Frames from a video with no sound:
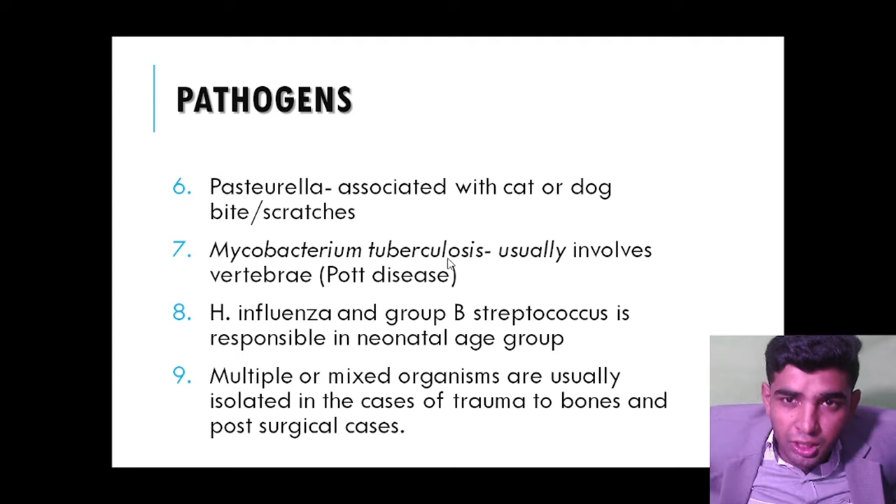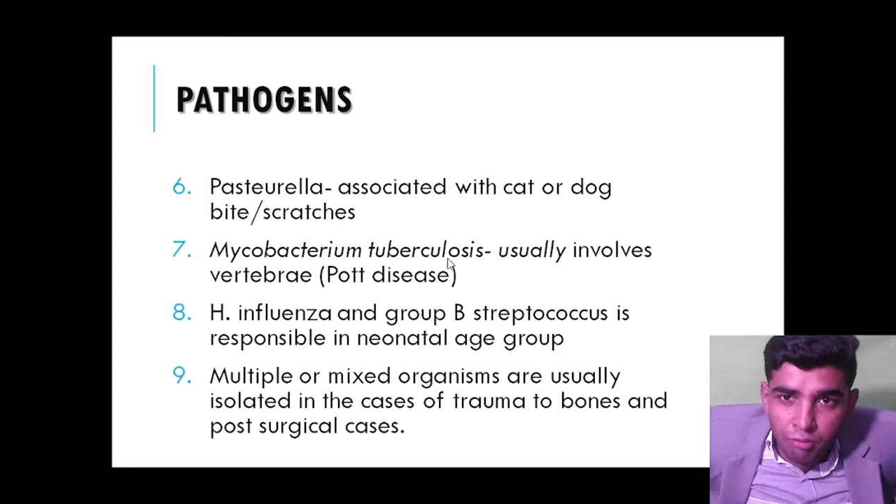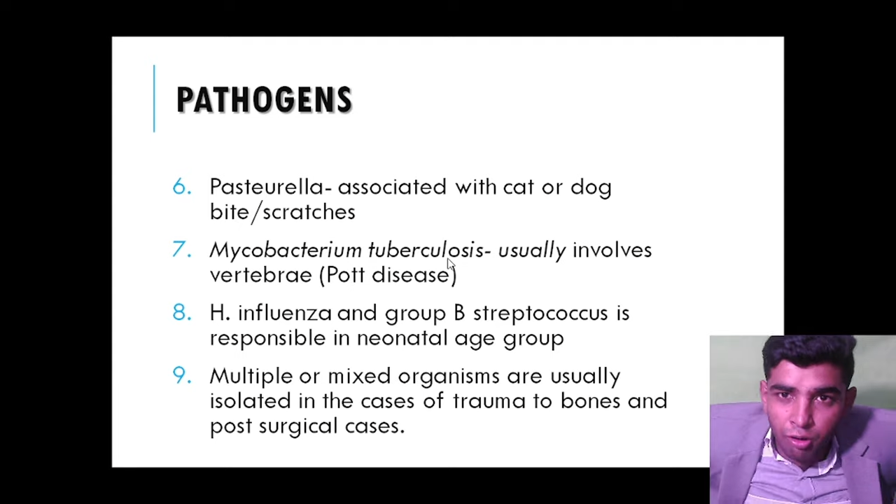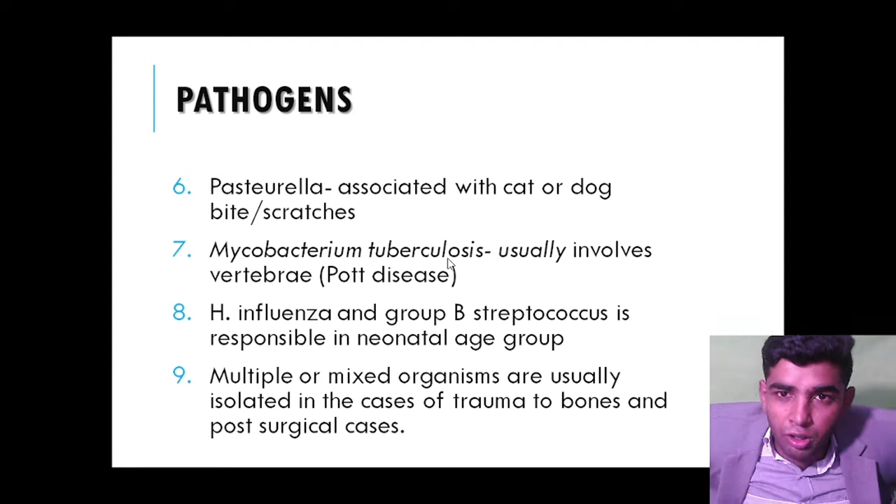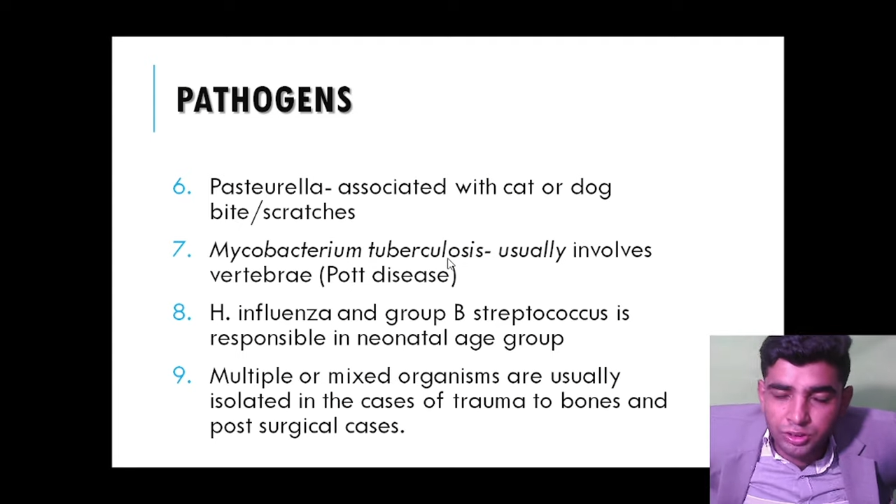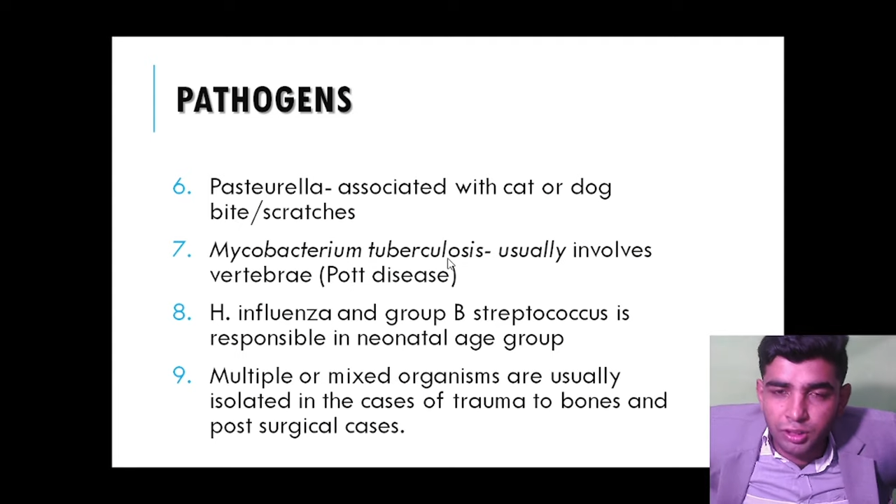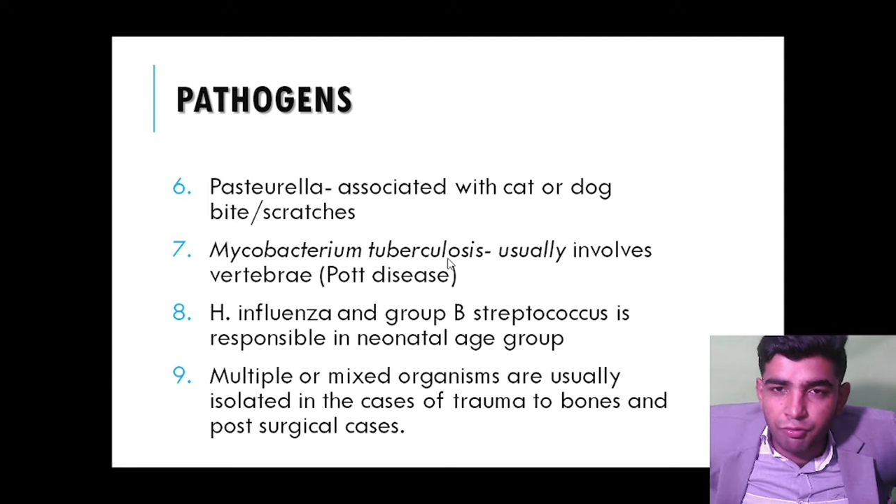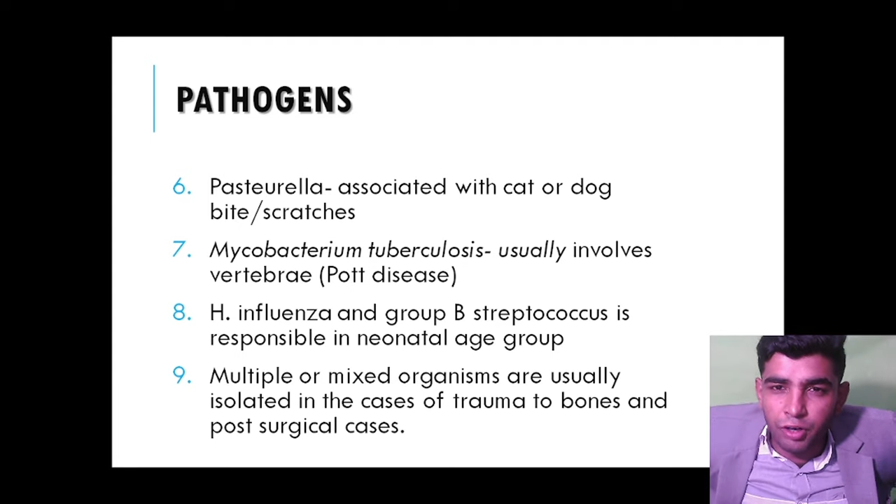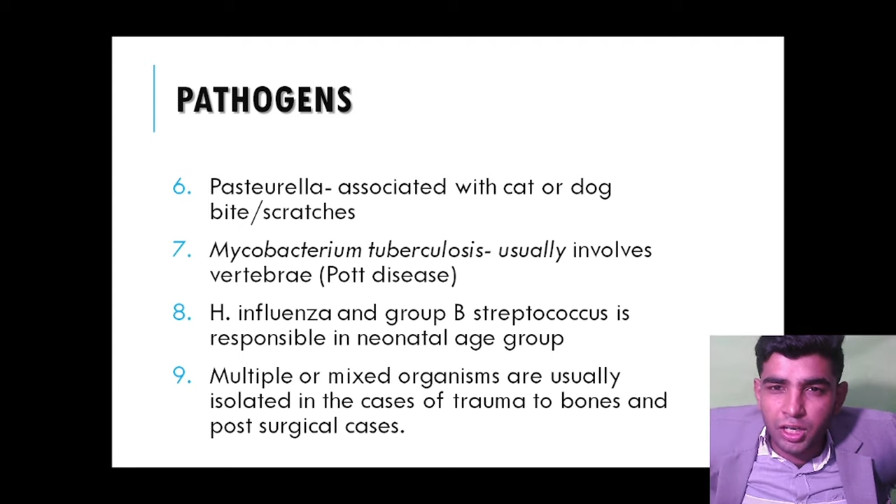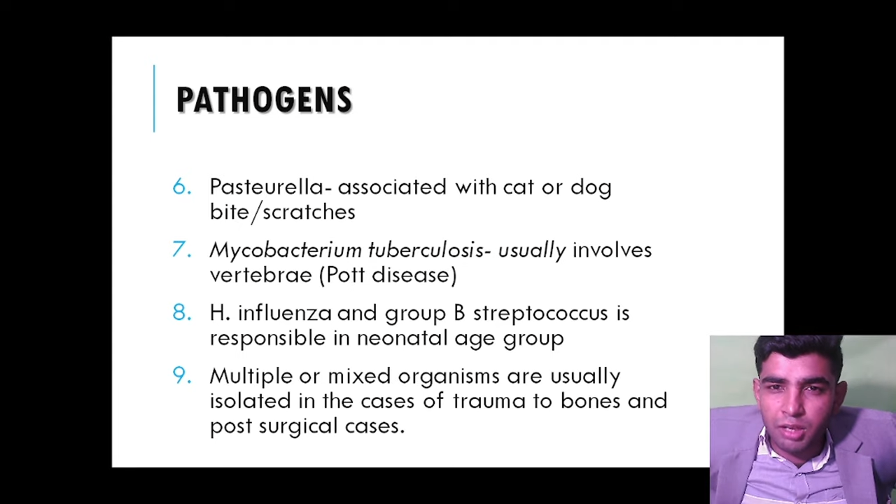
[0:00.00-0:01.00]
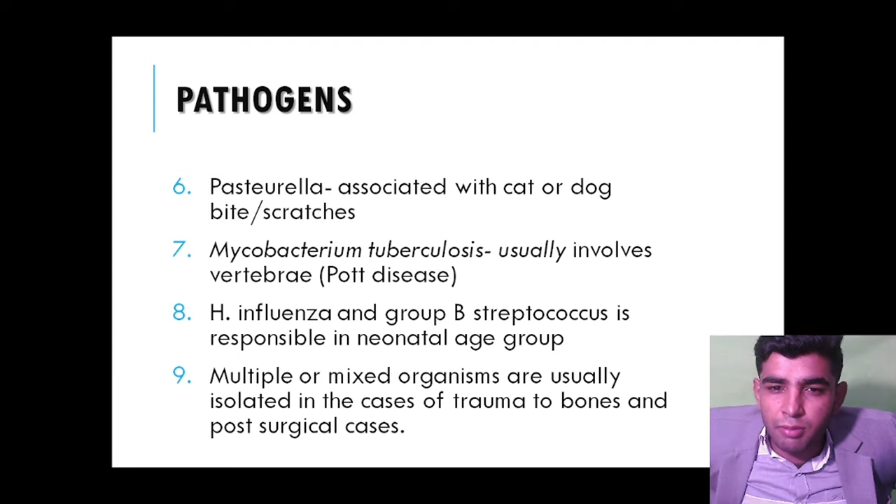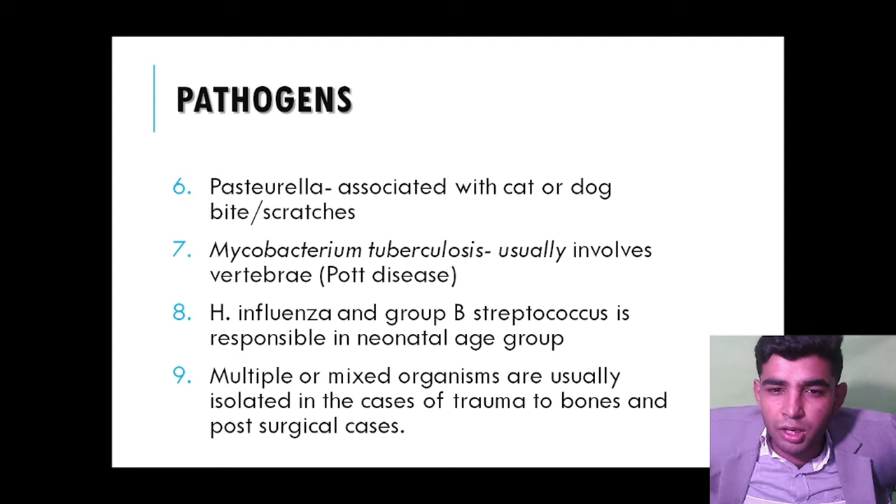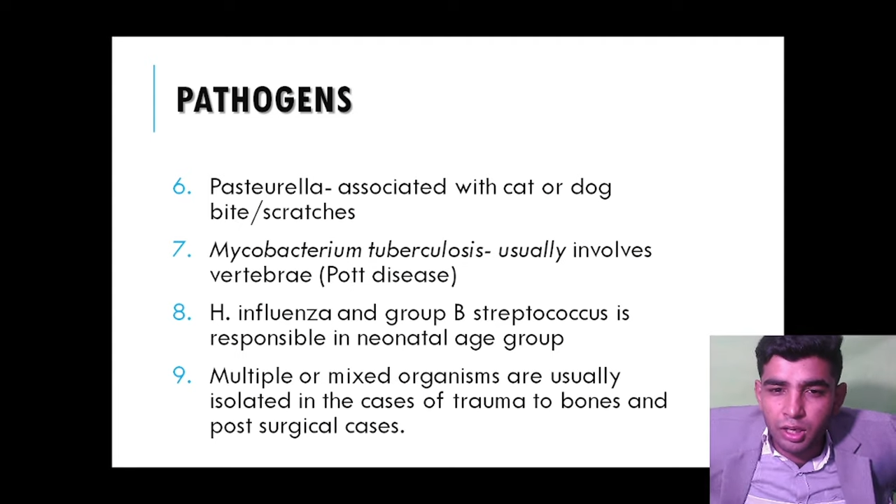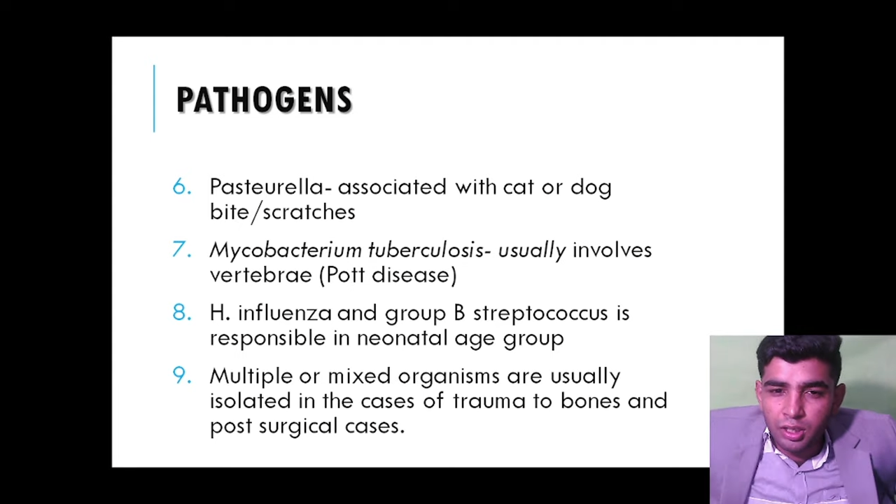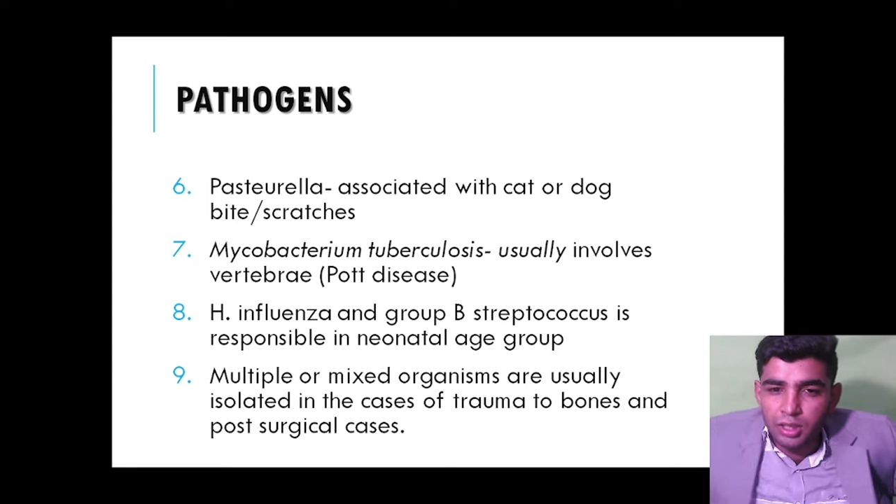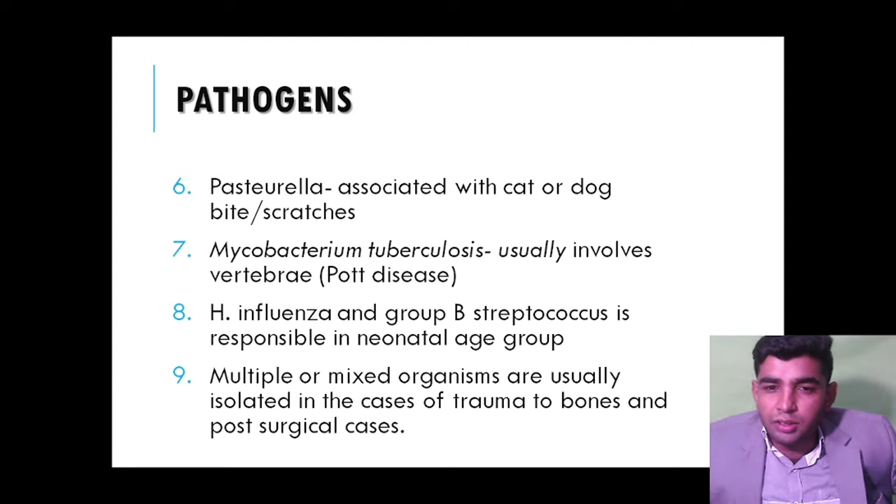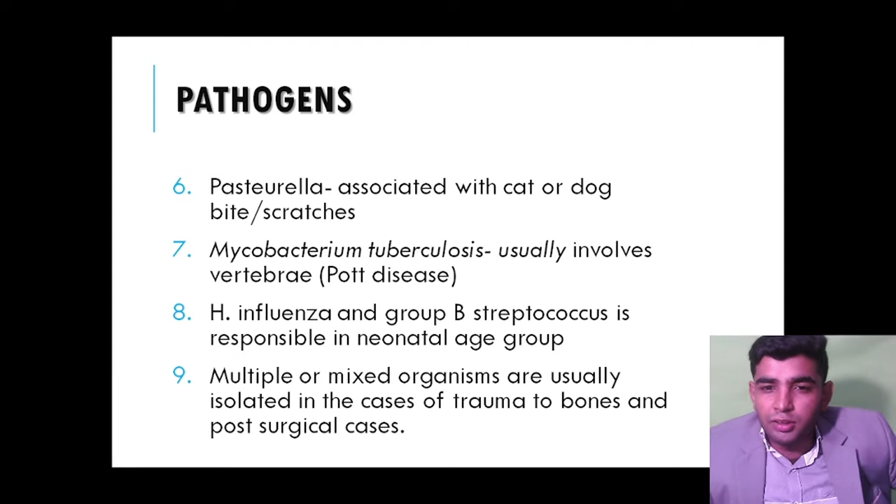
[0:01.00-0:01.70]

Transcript: involves the vertebra,